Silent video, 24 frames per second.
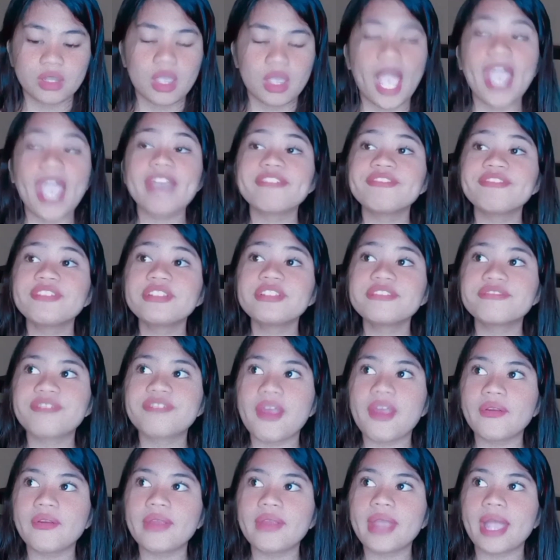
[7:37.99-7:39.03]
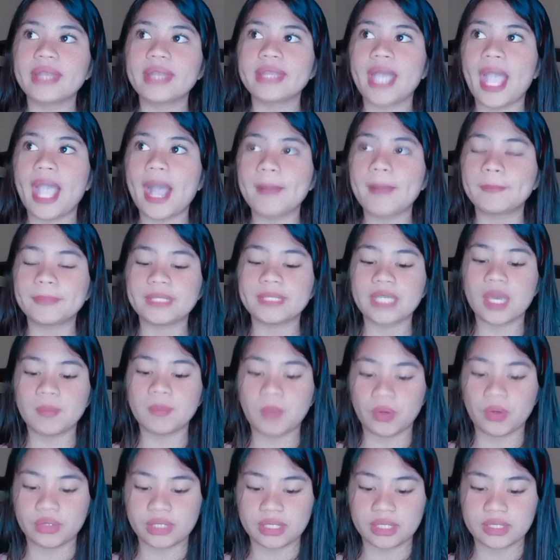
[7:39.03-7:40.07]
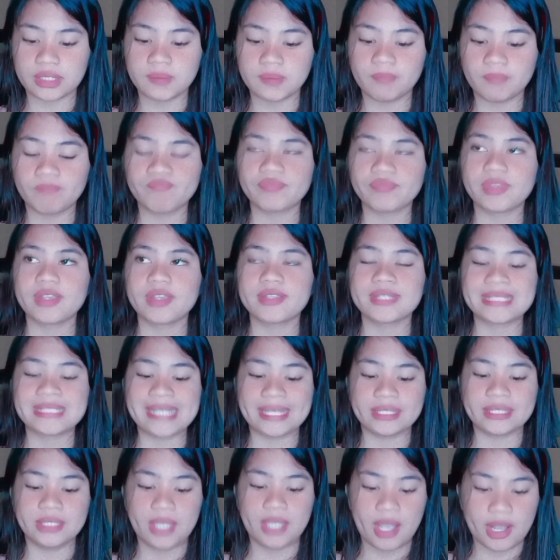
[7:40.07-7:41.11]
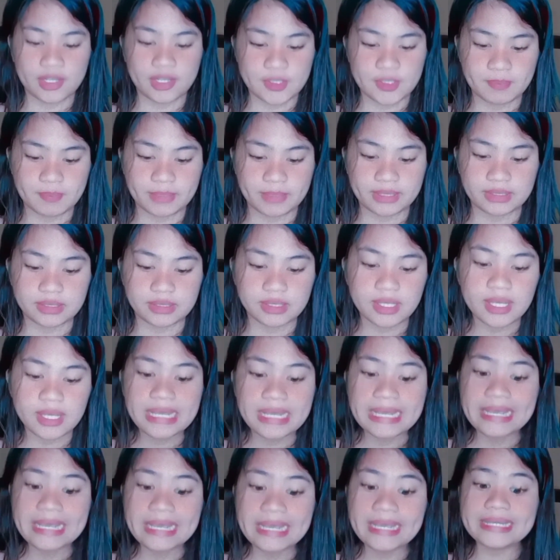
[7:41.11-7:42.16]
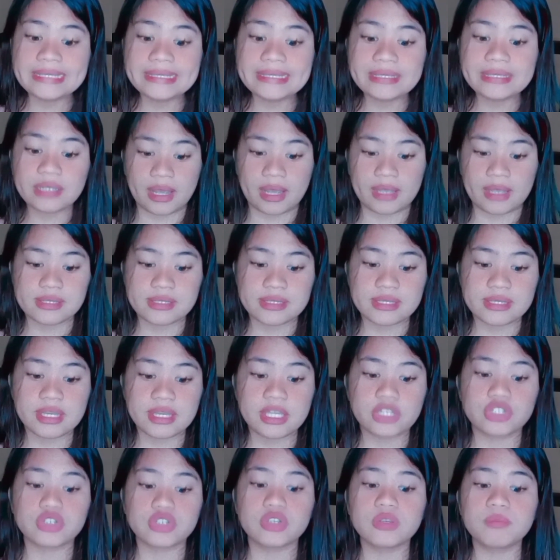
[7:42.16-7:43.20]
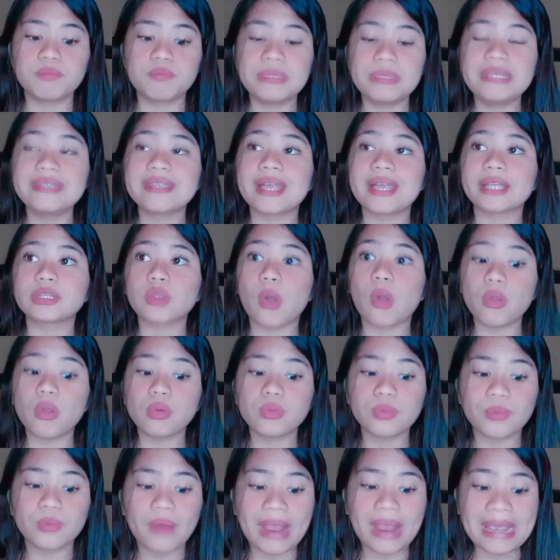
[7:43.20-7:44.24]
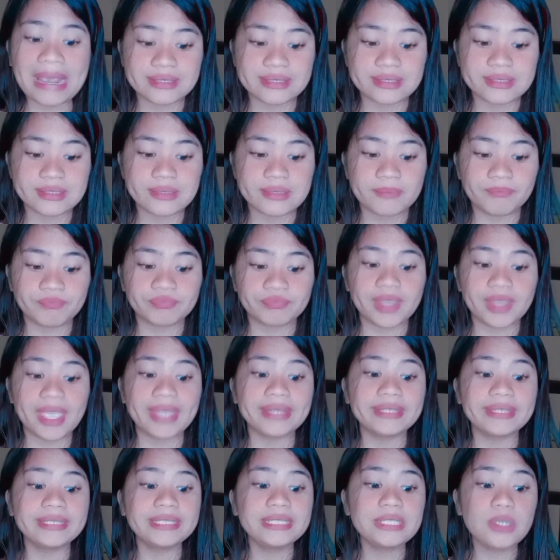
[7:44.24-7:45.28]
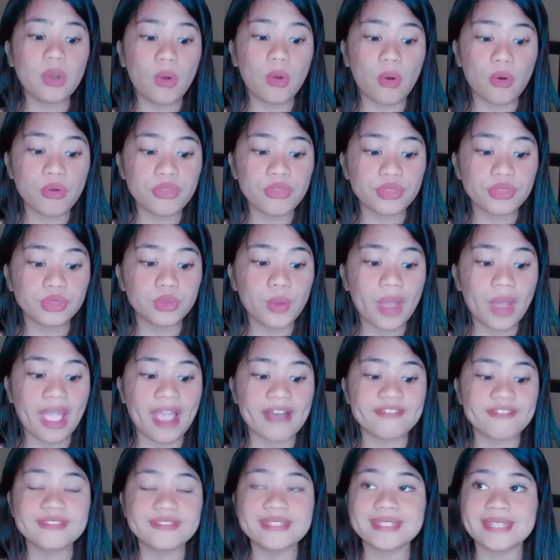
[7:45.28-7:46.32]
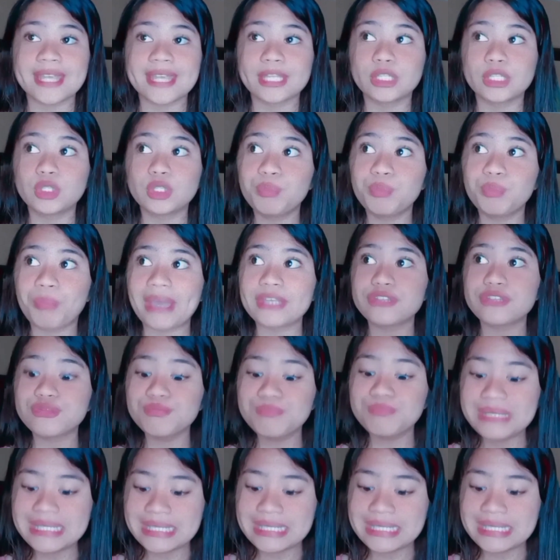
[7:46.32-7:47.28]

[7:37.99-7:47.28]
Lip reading: I feel very unhappy about it," said the husband. "In case it should be not all right, and he ought to have said goodbye to me."